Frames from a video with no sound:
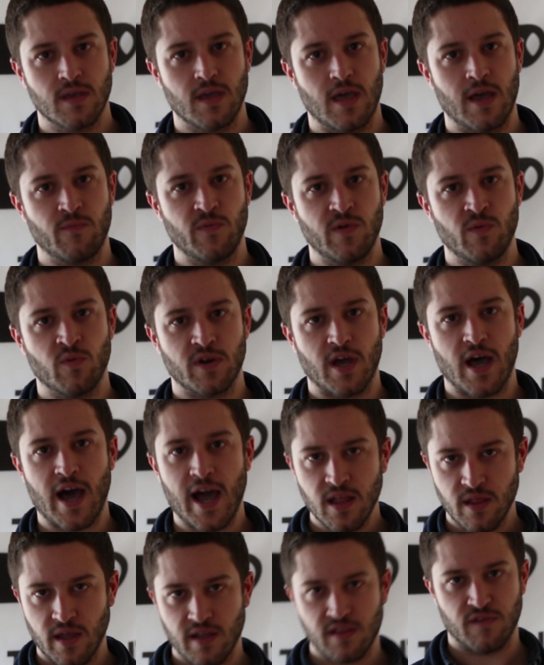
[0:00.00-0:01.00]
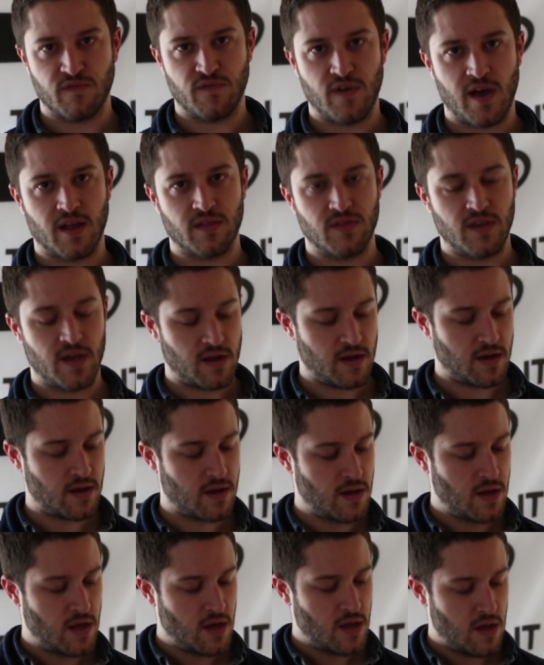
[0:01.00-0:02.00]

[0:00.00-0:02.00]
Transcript: And we want to highlight the fact that